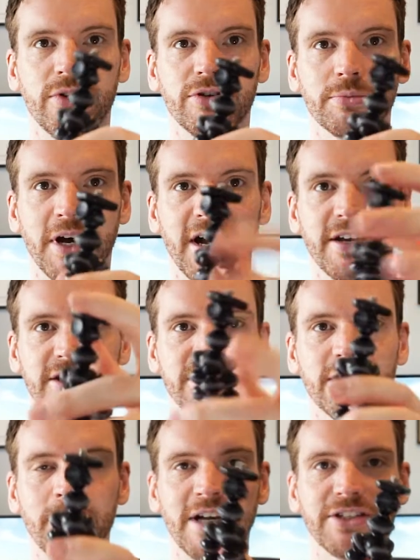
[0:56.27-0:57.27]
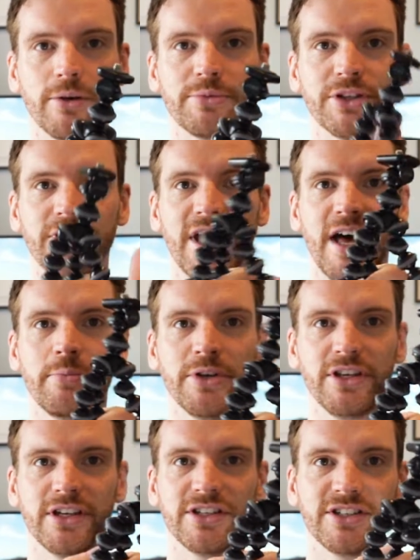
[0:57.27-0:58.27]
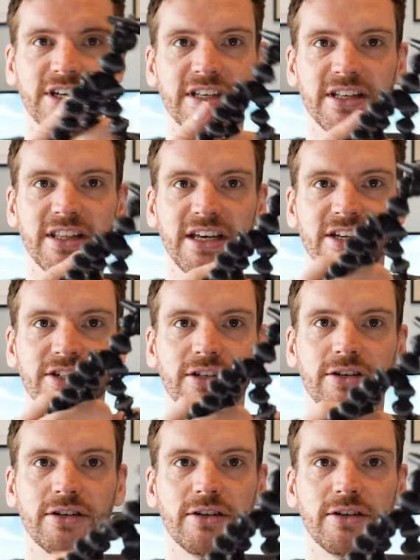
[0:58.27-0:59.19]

Using my hand isn't the best option there, but you can see that these